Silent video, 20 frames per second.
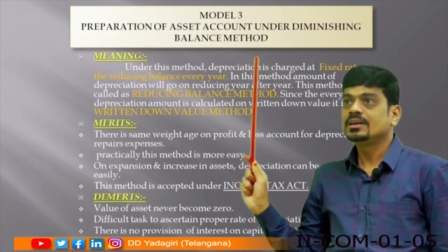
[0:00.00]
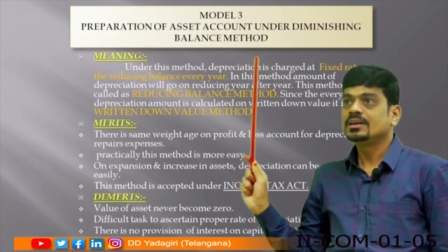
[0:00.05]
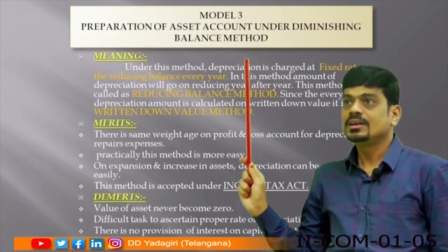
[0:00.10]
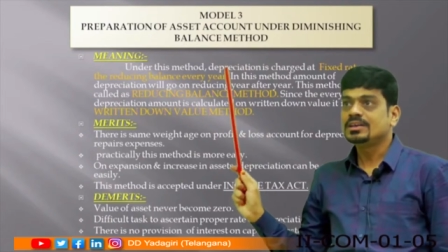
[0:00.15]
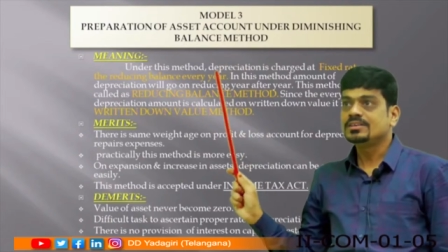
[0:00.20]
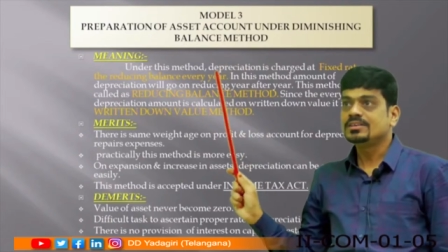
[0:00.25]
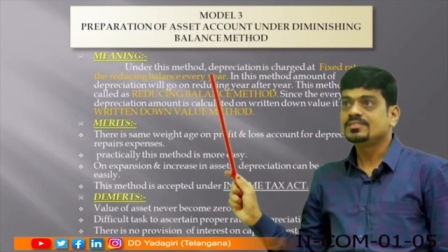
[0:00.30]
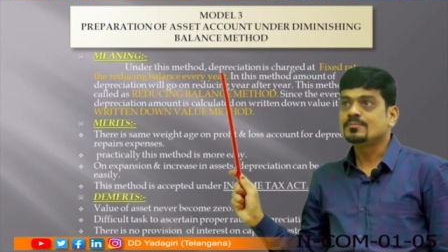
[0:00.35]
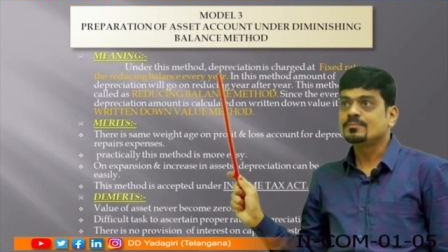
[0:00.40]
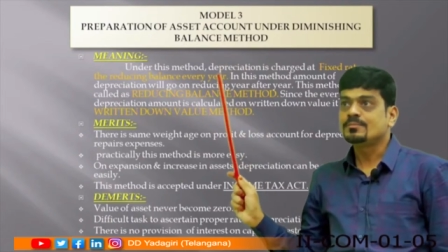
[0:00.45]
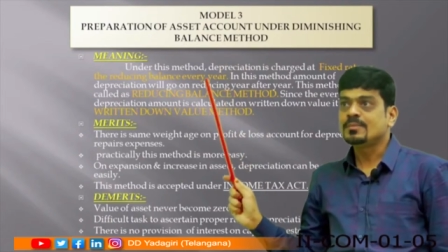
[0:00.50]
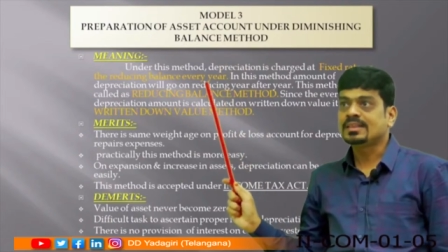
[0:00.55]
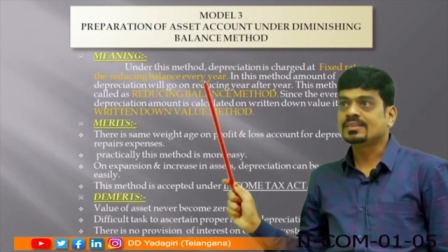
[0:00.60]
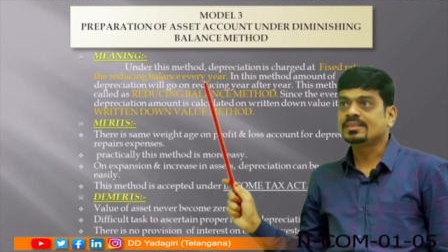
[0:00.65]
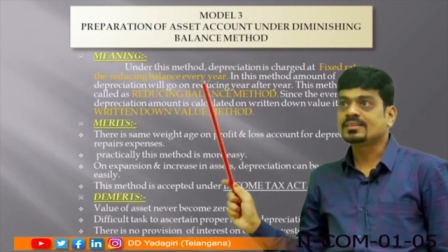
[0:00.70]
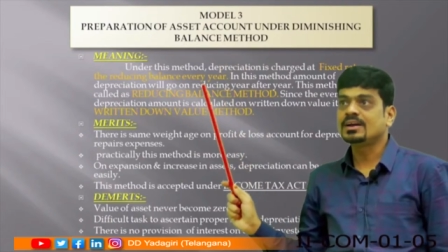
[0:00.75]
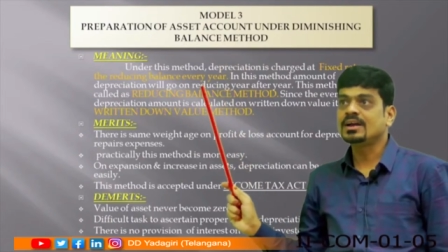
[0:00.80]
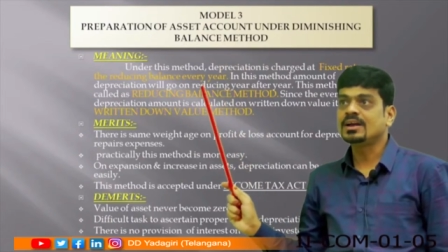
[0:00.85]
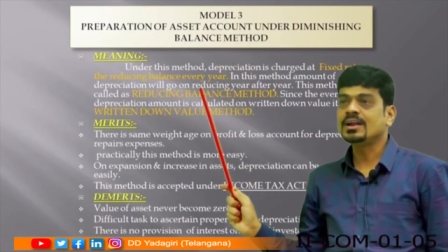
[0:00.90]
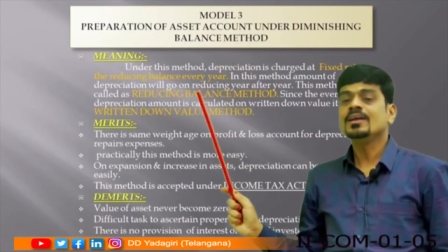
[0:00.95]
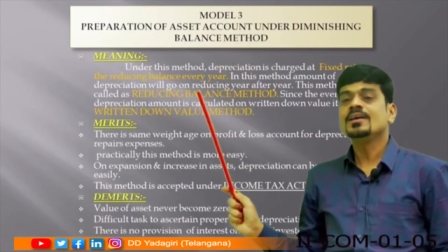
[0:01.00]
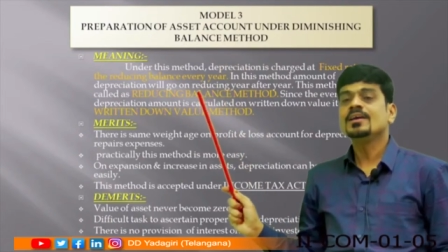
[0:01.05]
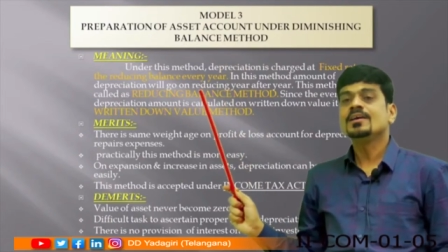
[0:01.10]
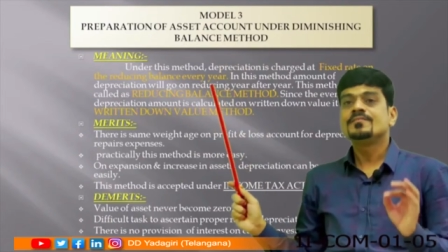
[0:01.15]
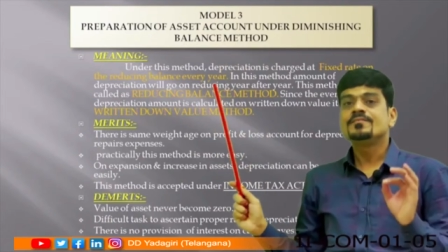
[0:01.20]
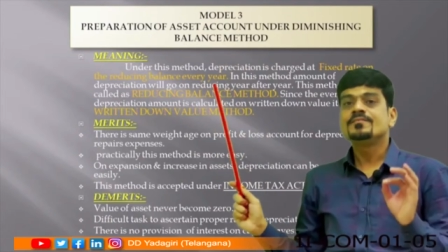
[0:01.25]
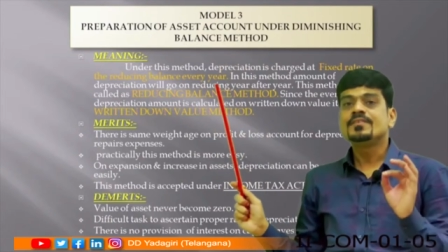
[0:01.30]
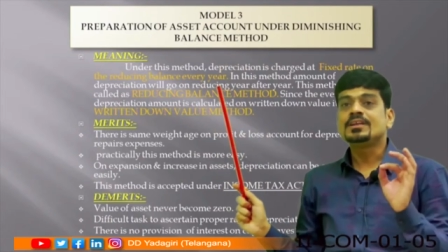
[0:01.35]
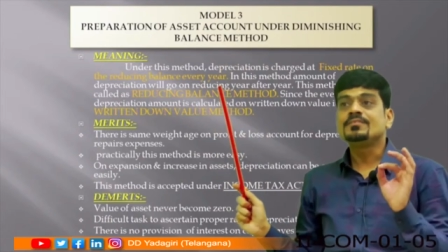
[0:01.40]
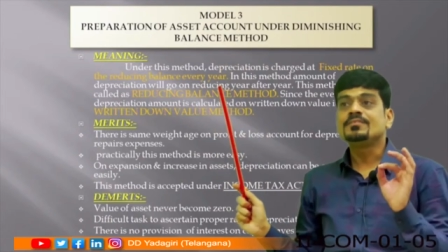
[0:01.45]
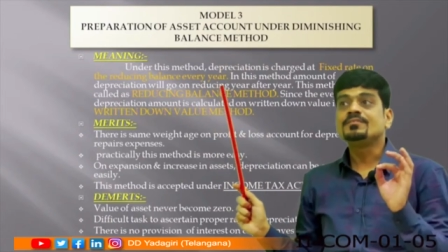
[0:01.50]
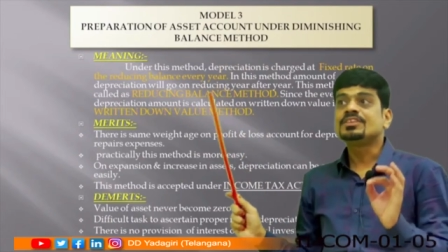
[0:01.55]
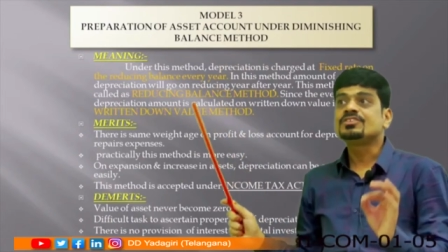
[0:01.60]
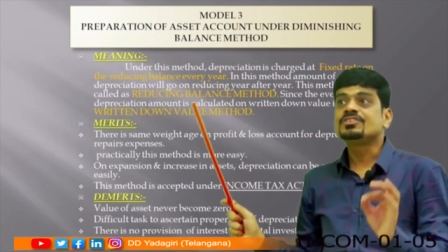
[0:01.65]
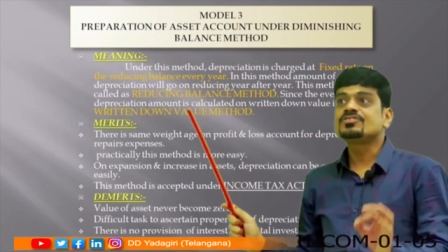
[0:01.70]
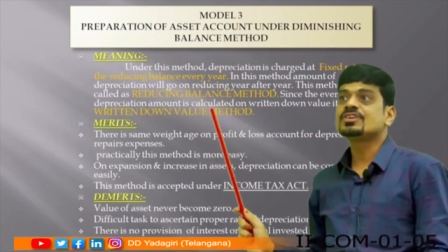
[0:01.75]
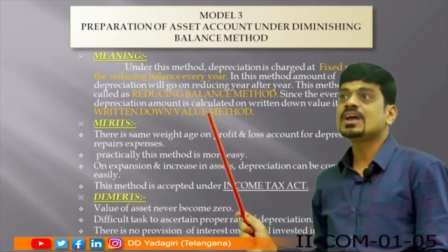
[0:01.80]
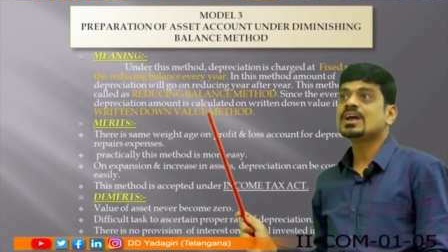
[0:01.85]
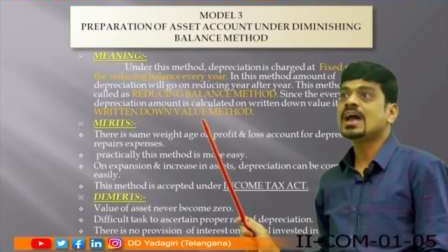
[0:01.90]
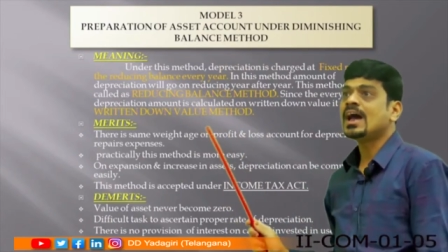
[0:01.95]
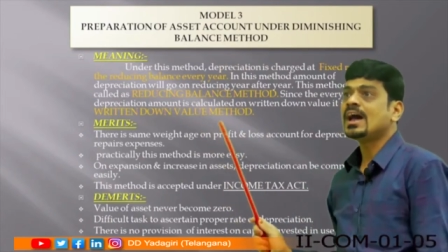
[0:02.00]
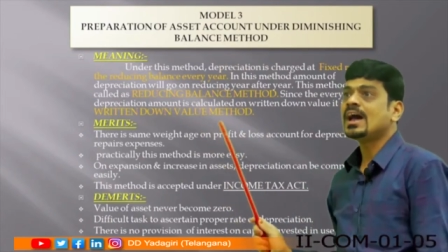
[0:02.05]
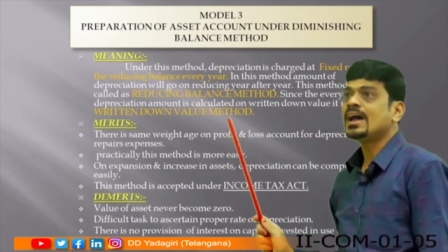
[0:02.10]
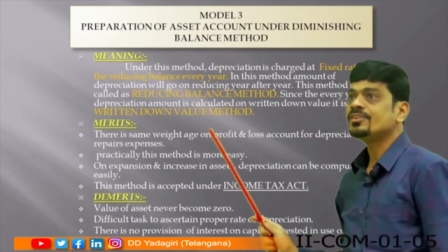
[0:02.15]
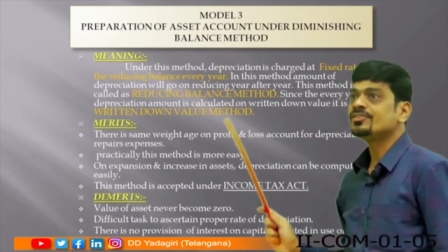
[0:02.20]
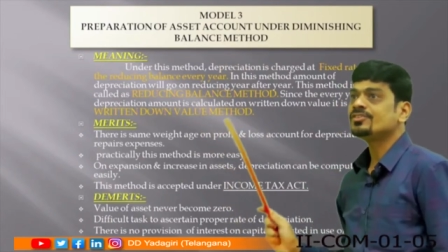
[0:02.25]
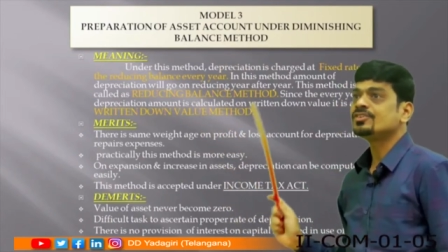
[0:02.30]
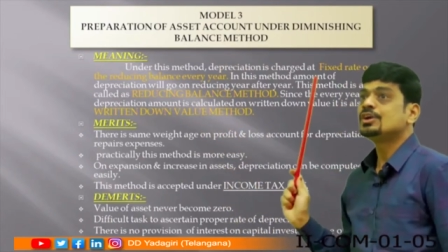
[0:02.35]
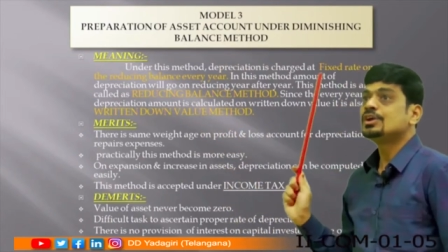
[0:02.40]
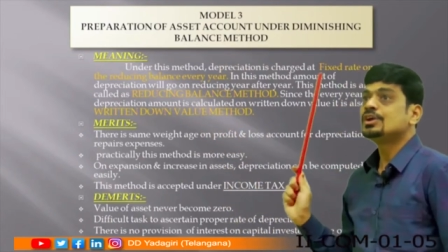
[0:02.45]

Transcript: is a method where we charge